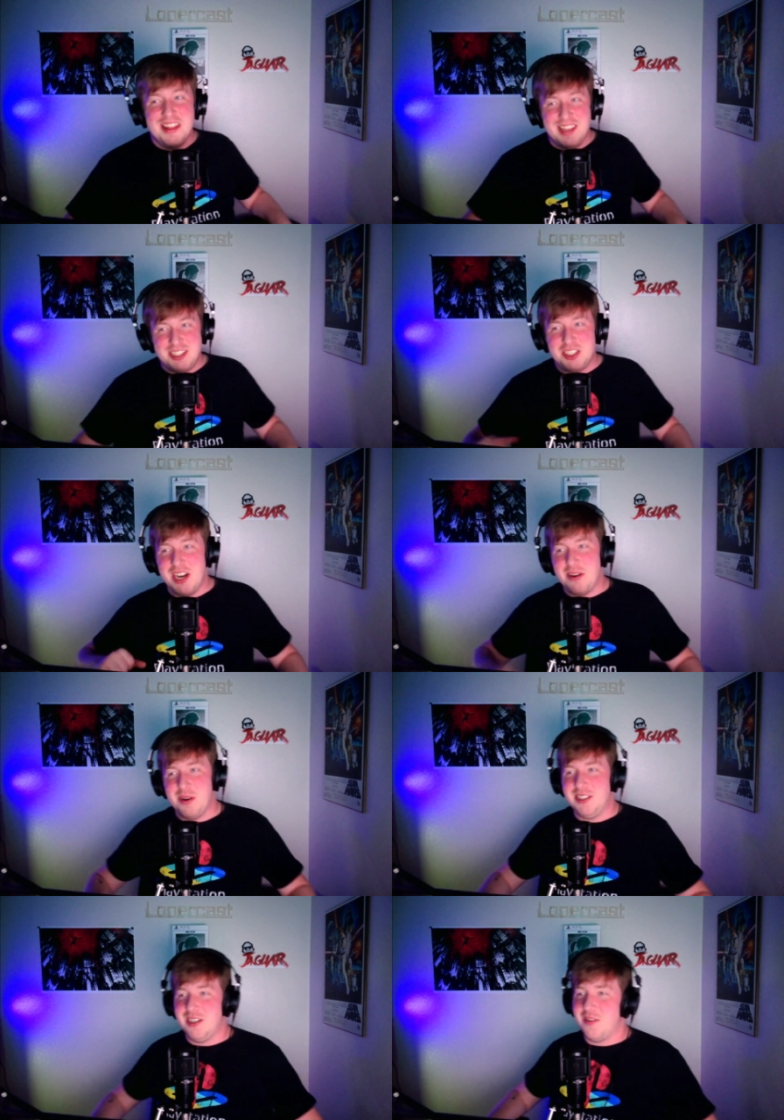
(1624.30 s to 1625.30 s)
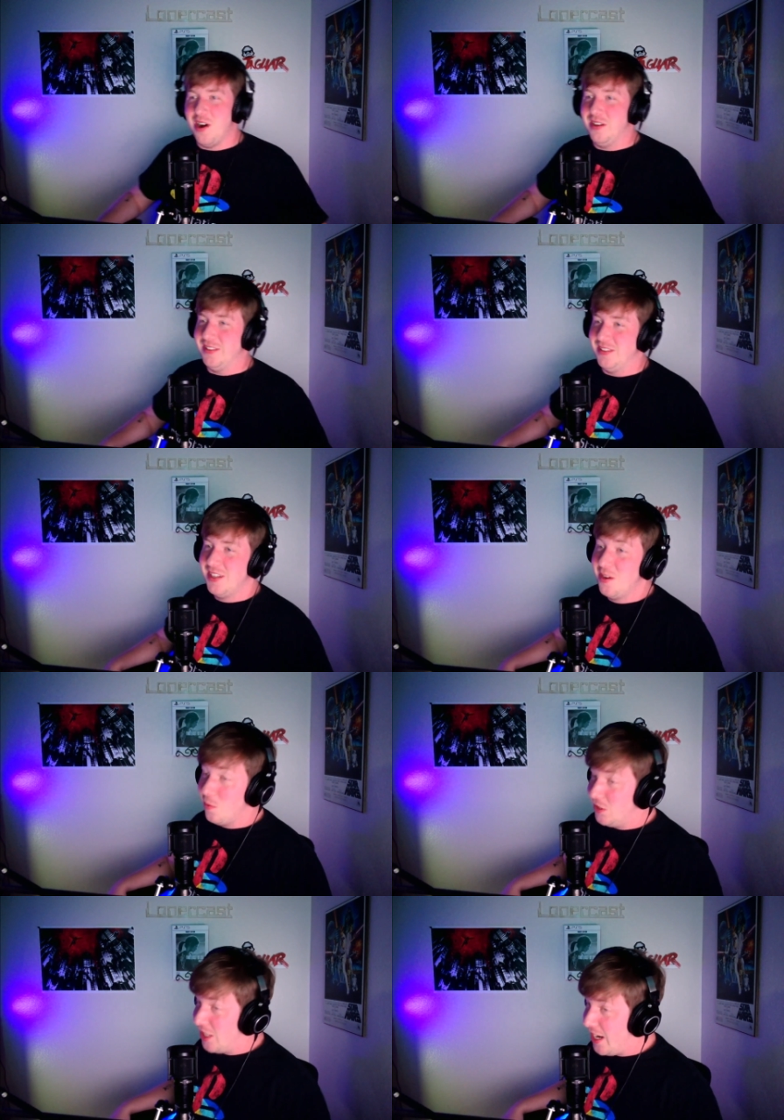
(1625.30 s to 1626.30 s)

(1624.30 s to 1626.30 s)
this generation of consoles, which I